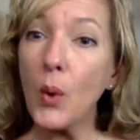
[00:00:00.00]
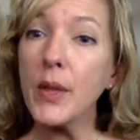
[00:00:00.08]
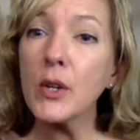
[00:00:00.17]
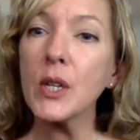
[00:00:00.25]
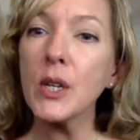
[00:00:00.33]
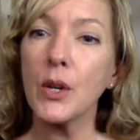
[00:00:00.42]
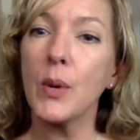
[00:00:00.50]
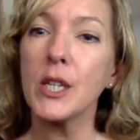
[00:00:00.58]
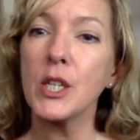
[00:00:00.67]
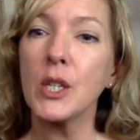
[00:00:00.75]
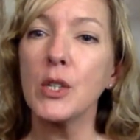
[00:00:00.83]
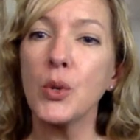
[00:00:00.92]
Oh, there's a good
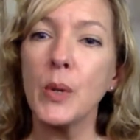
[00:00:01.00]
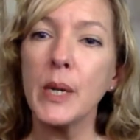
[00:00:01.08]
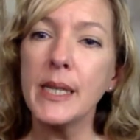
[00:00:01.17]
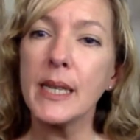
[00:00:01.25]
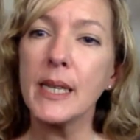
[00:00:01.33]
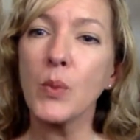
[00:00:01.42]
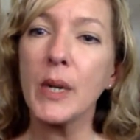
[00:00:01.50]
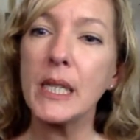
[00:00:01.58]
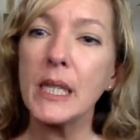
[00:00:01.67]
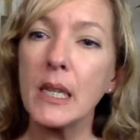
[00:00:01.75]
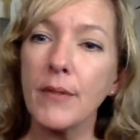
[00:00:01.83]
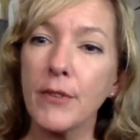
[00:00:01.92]
question. Joyce says,
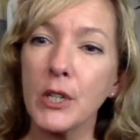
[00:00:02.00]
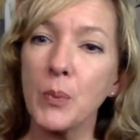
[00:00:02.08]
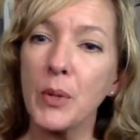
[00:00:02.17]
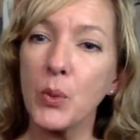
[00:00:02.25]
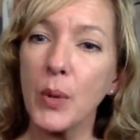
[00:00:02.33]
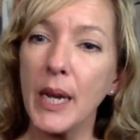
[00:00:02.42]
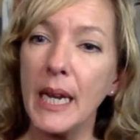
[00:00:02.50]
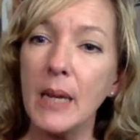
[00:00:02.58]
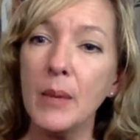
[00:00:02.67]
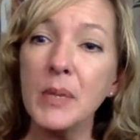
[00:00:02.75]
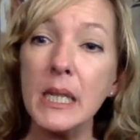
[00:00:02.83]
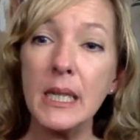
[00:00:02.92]
What's the difference
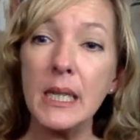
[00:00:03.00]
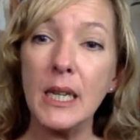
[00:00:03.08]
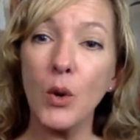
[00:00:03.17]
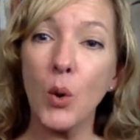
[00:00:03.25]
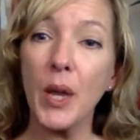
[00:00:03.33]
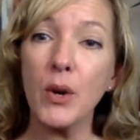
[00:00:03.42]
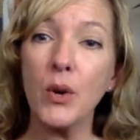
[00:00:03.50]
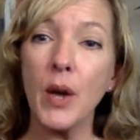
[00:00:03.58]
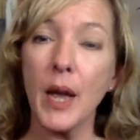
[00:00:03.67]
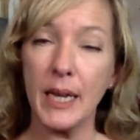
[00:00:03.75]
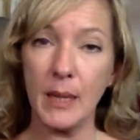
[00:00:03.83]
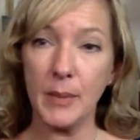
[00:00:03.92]
between MCT
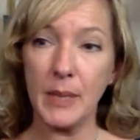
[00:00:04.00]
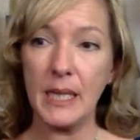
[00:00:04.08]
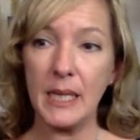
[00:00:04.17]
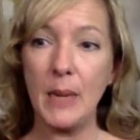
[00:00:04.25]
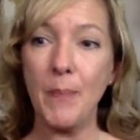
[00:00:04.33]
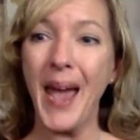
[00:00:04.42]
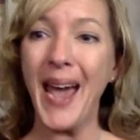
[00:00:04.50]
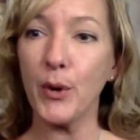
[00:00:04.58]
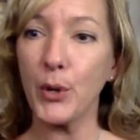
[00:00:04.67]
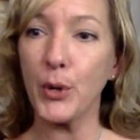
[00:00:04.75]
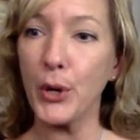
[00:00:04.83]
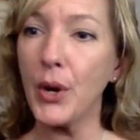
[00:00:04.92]
oil and MCT
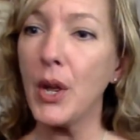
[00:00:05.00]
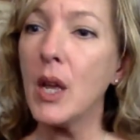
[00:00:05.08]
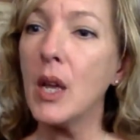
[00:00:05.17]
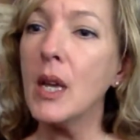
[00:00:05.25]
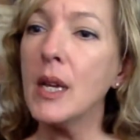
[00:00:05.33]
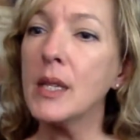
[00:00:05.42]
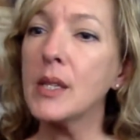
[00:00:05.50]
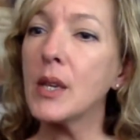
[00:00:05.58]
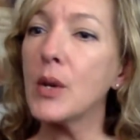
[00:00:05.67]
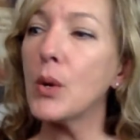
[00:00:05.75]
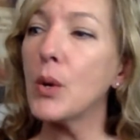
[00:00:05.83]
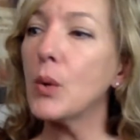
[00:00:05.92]
powder?
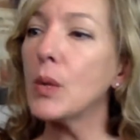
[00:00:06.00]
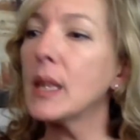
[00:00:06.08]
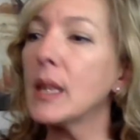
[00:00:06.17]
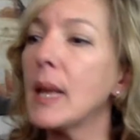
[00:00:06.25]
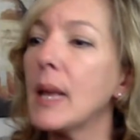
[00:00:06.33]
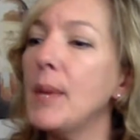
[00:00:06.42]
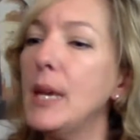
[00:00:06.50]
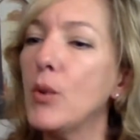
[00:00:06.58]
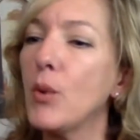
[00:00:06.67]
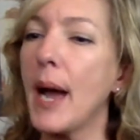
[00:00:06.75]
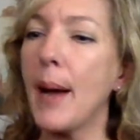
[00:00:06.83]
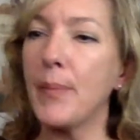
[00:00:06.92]
So let me
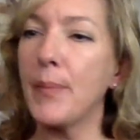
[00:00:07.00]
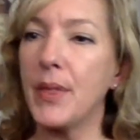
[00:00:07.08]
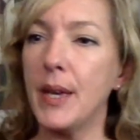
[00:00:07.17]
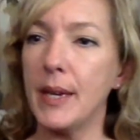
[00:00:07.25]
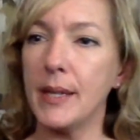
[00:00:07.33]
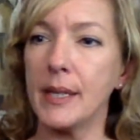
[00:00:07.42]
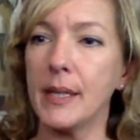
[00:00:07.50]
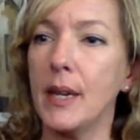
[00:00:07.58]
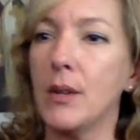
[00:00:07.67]
grab this.